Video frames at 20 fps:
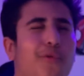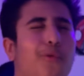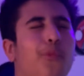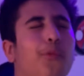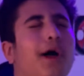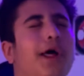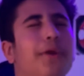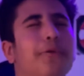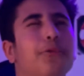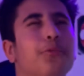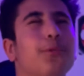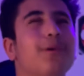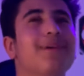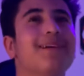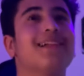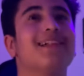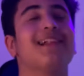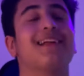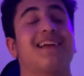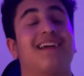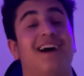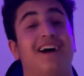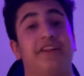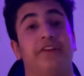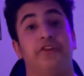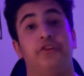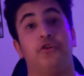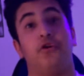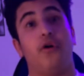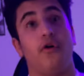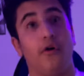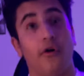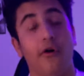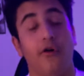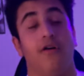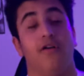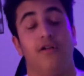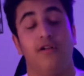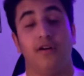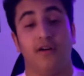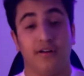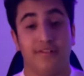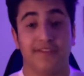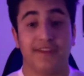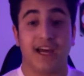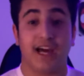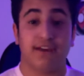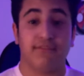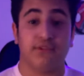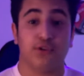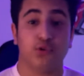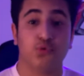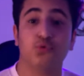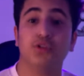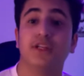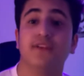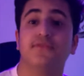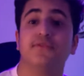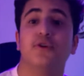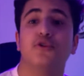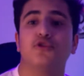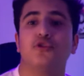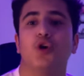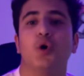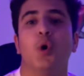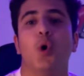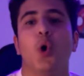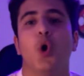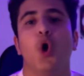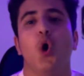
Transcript: what really got on all of the iPhone 12s also